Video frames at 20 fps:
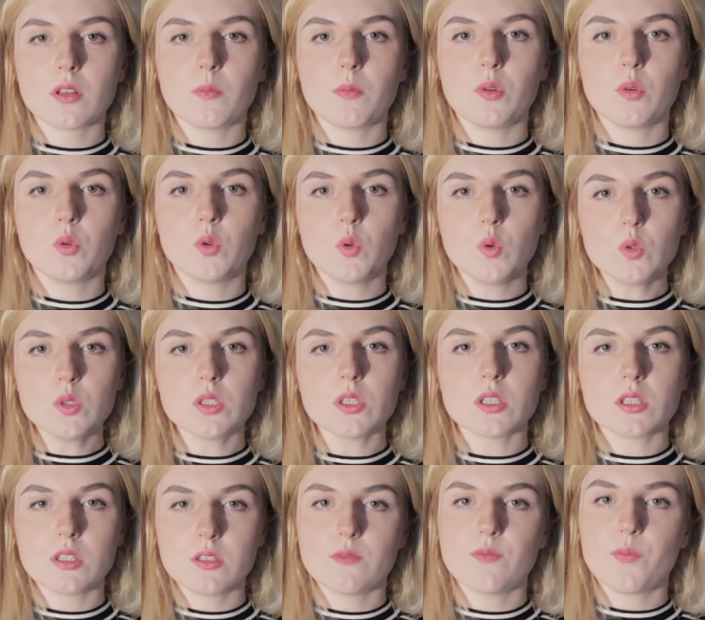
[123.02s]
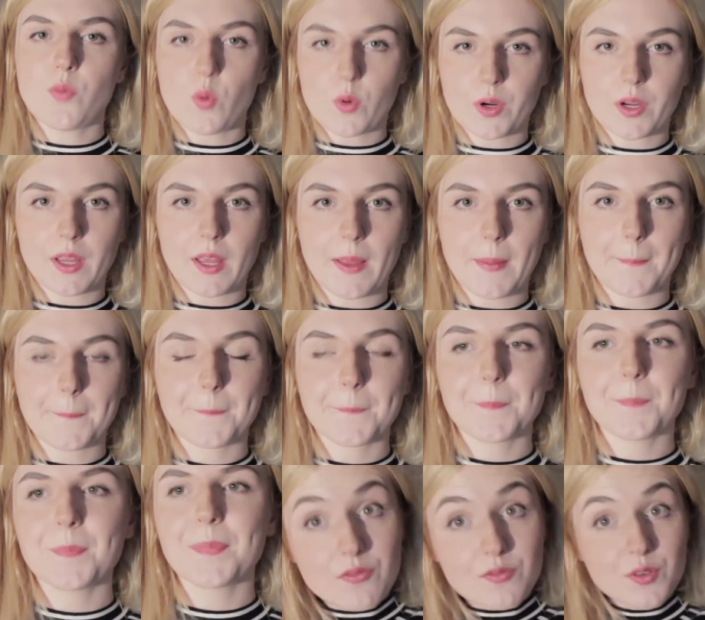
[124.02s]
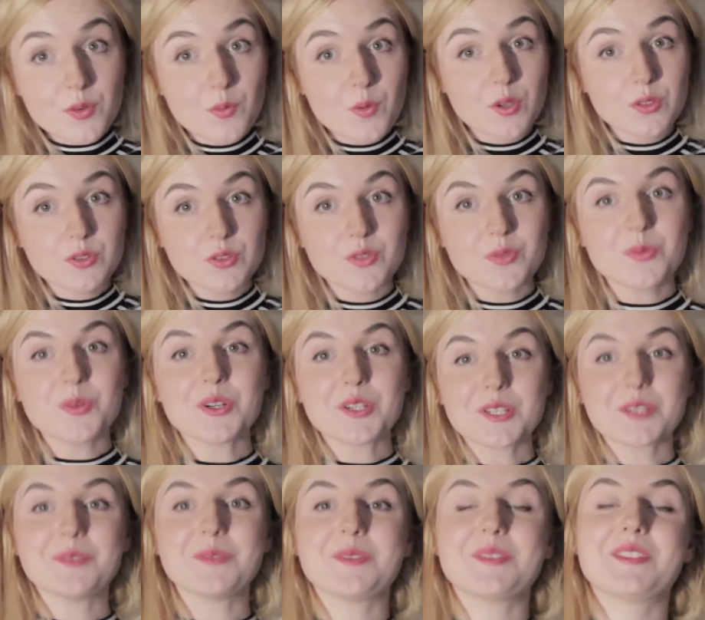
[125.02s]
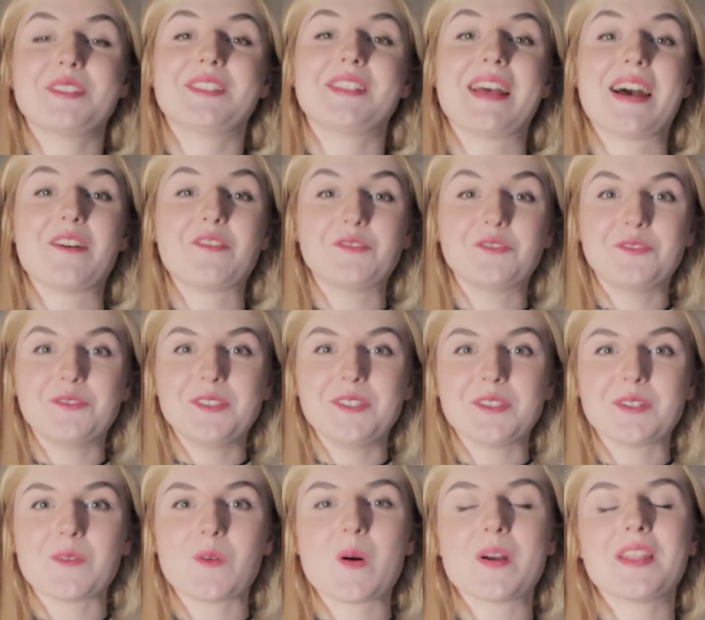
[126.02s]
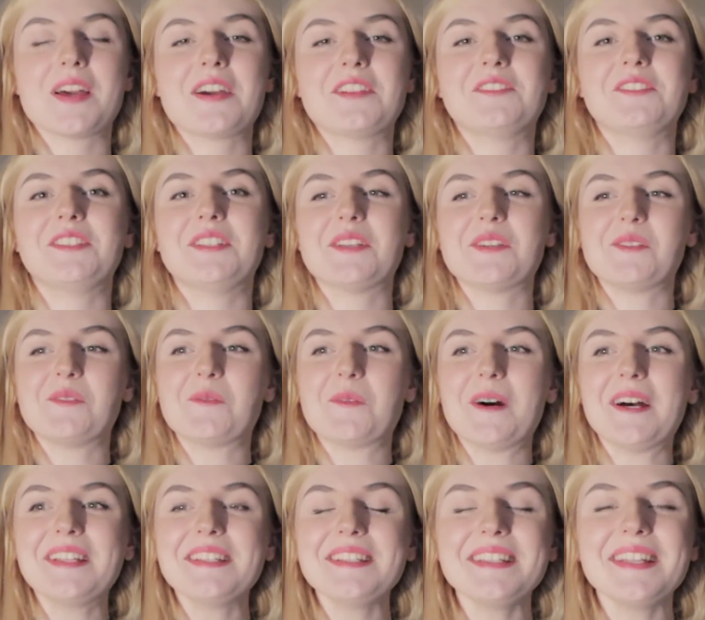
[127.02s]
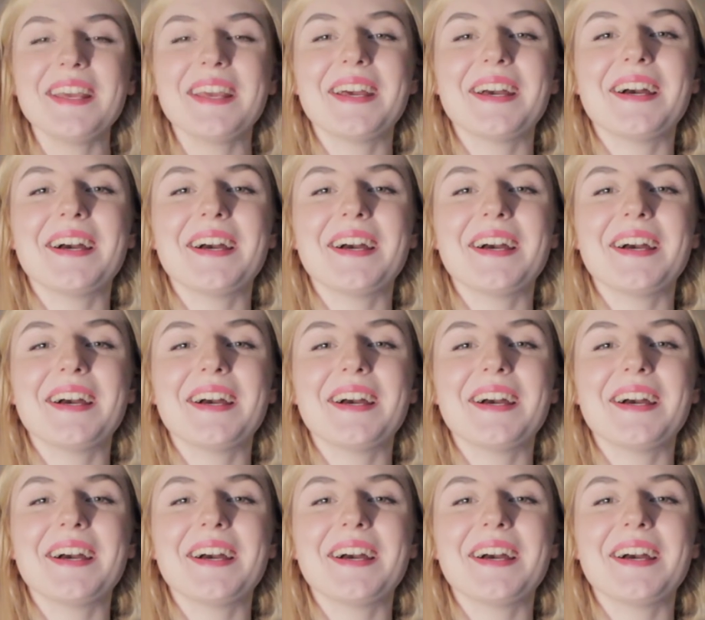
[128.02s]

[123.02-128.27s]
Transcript: that Bluetooth is working. If you want to work with Arduino 101,